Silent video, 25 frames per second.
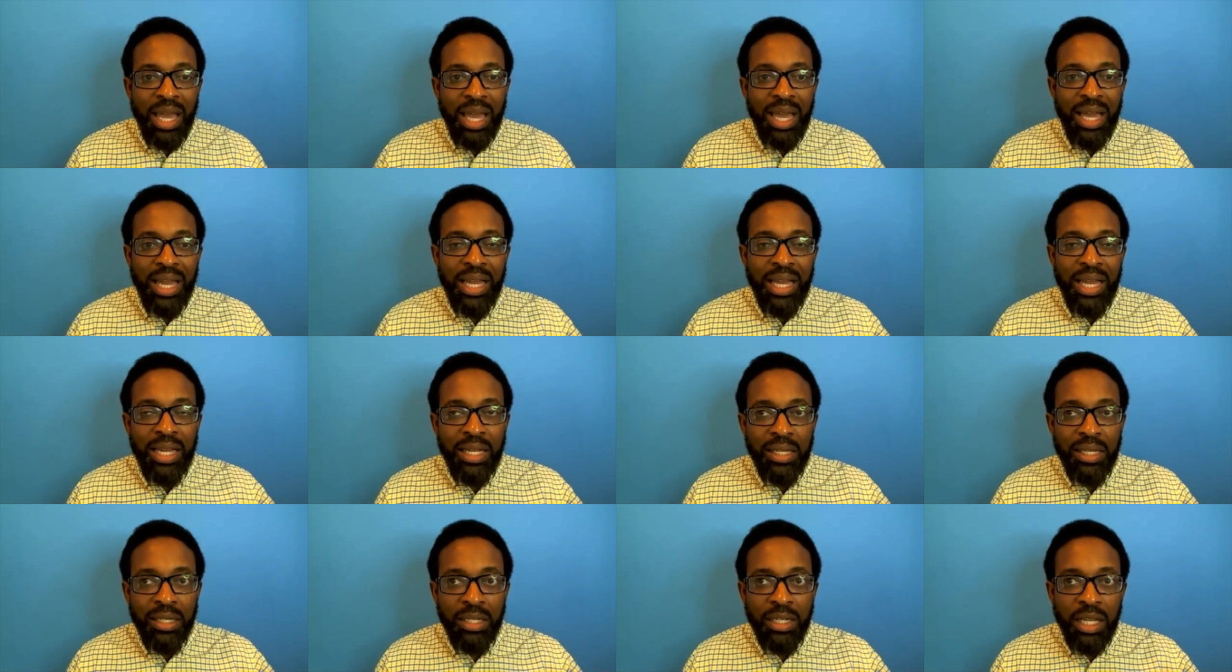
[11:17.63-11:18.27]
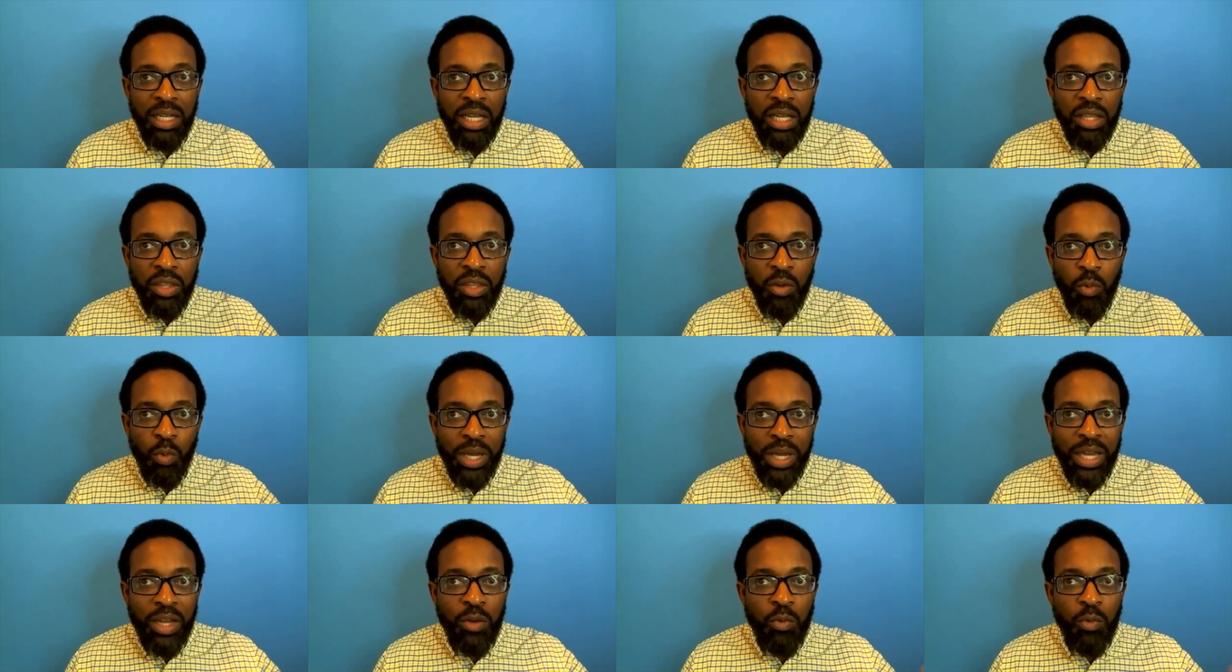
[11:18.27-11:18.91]
And the
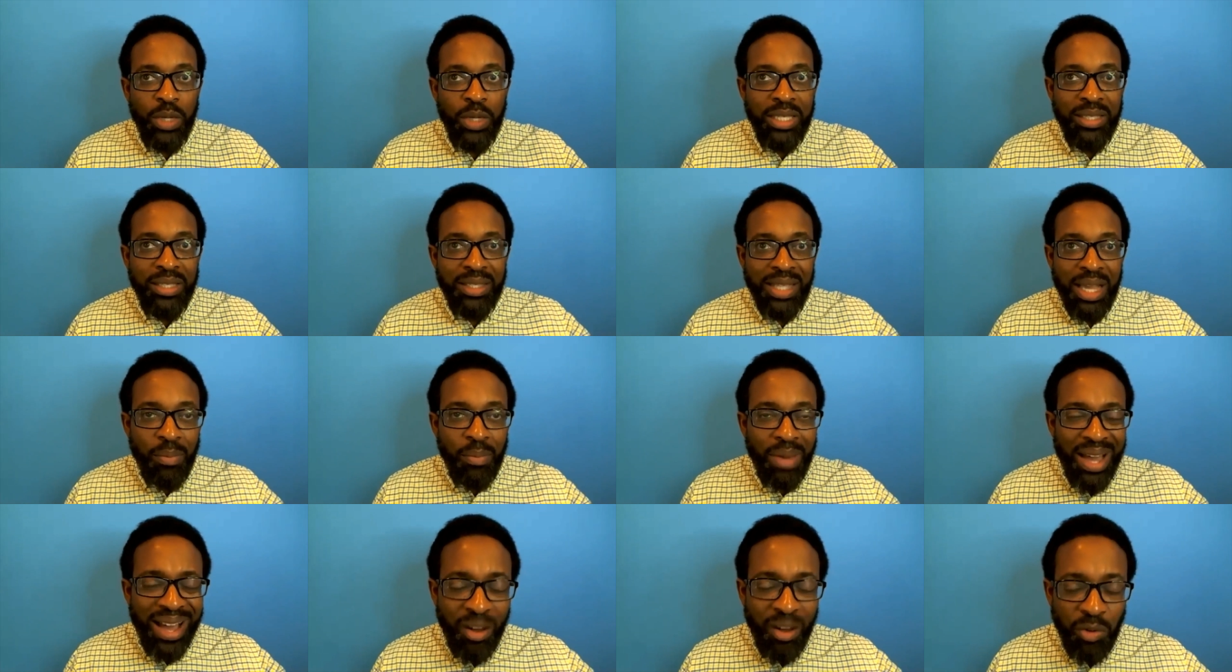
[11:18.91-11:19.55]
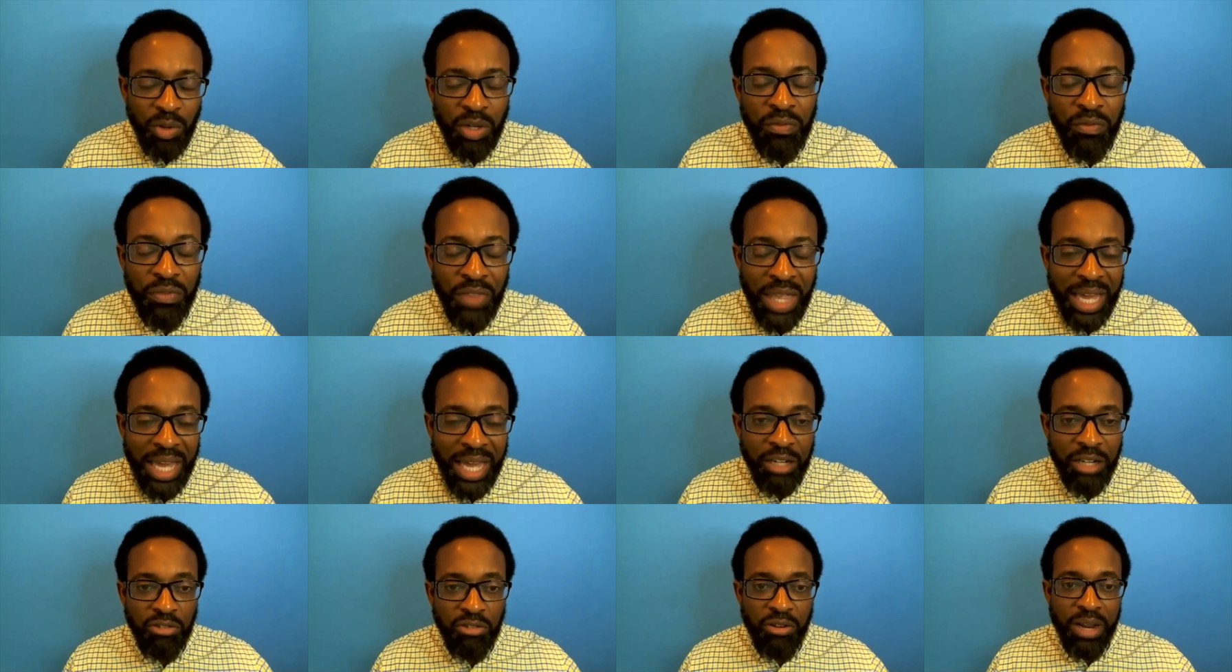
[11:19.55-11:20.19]
way we step out of
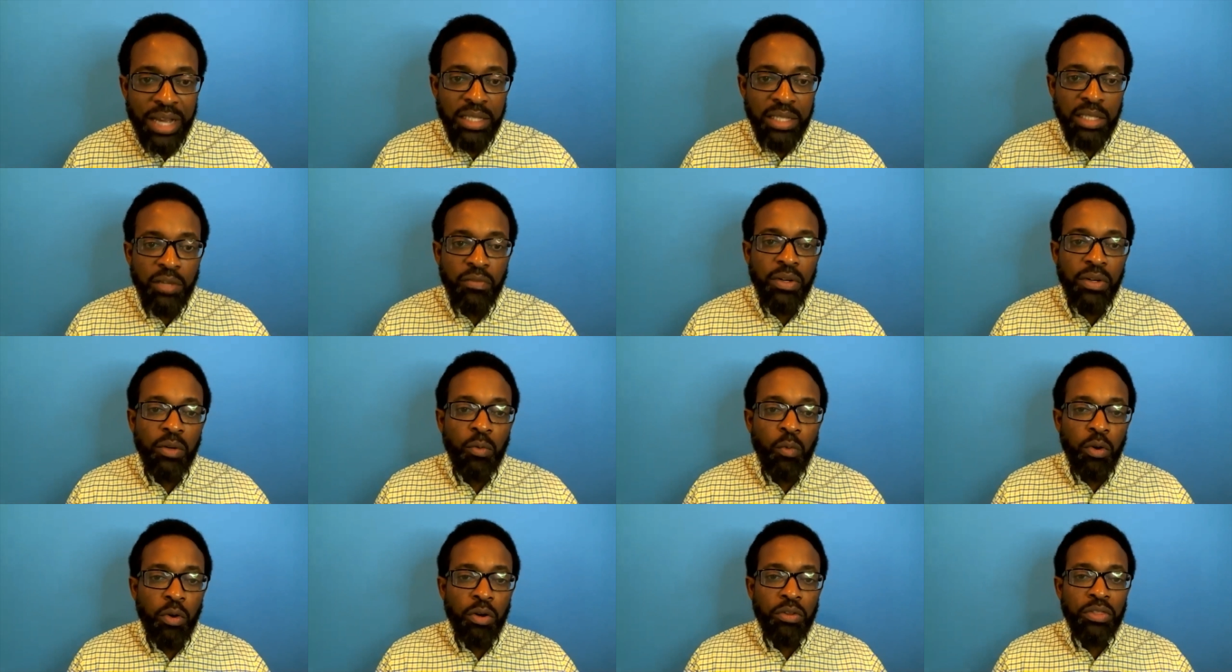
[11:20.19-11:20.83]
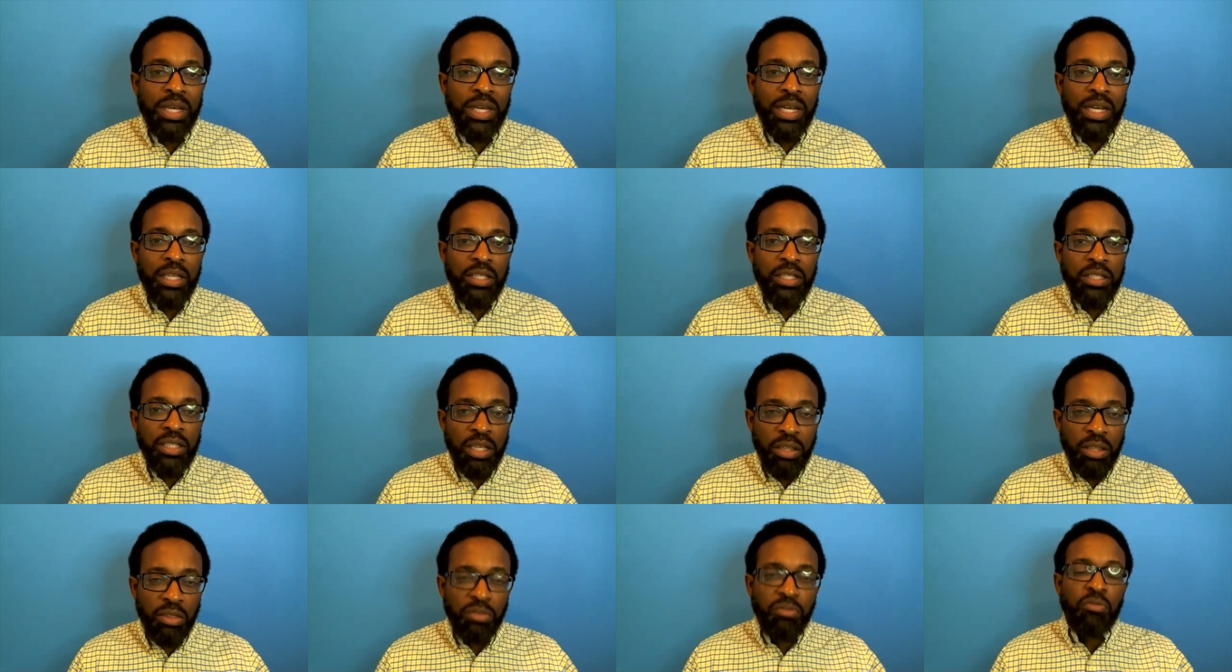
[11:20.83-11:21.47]
that trance of
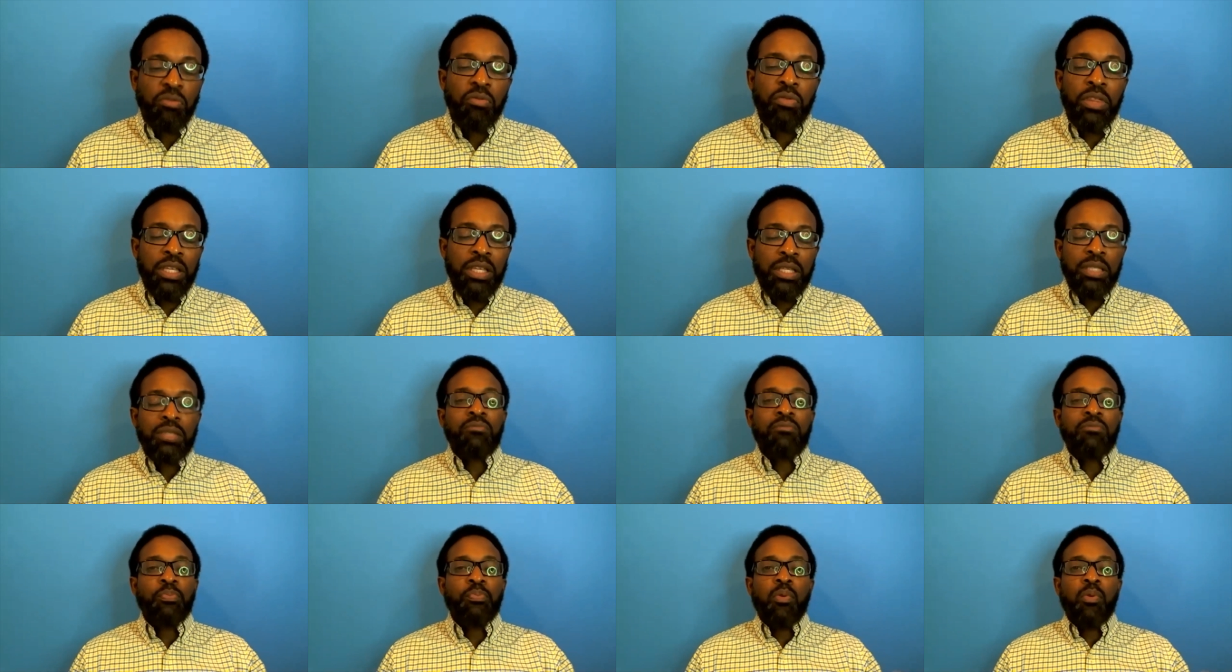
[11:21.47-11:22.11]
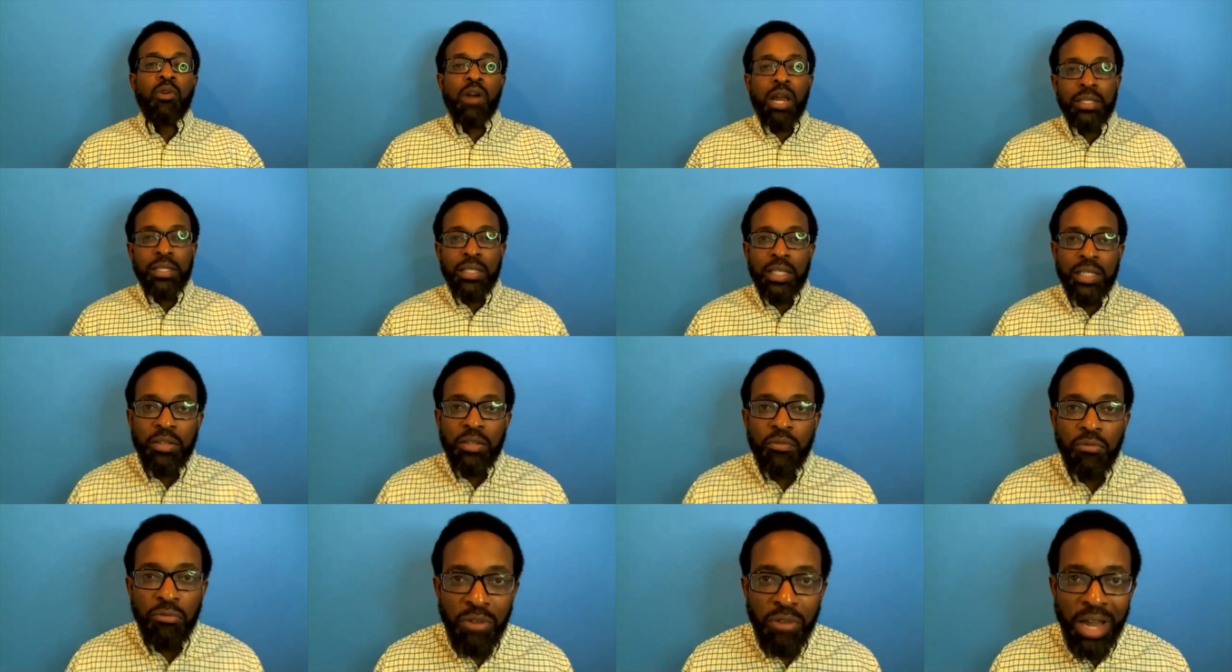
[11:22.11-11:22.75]
unworthiness is through this
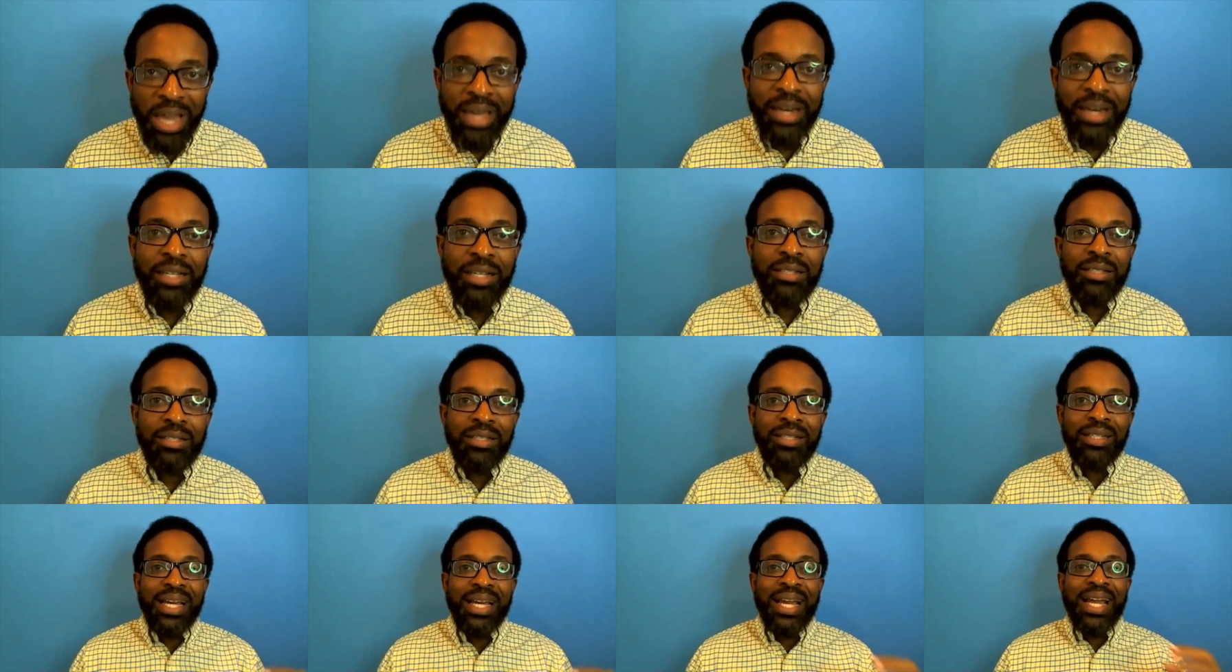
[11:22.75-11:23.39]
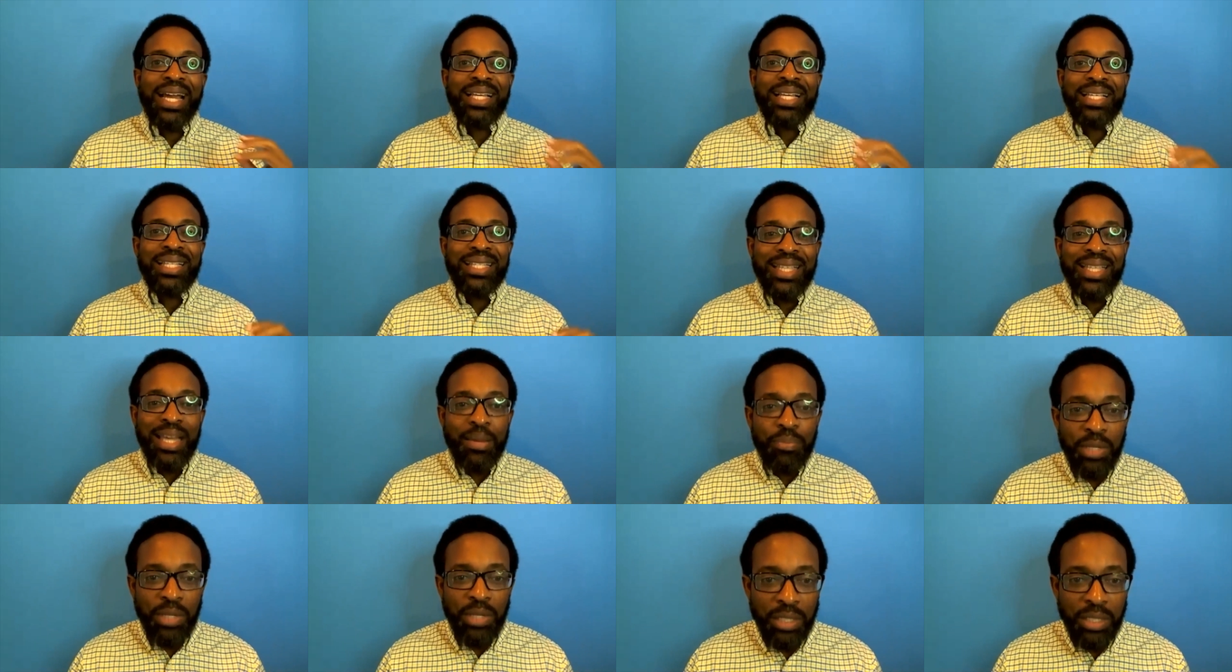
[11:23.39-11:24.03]
process of radical
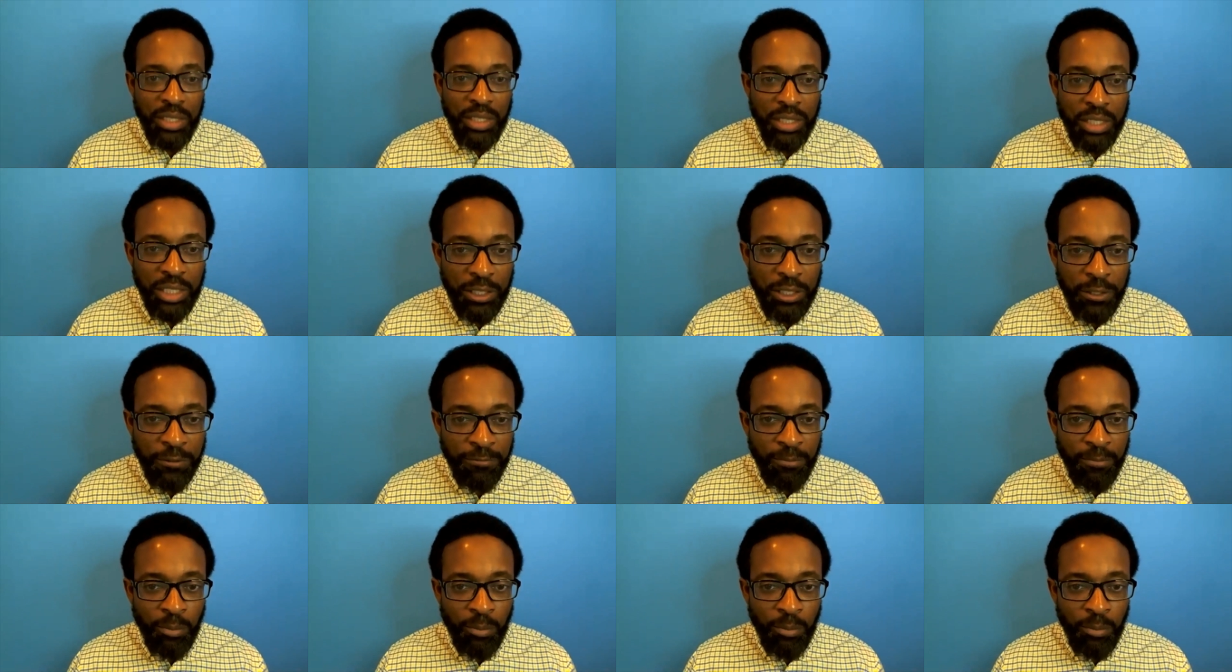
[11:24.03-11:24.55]
acceptance.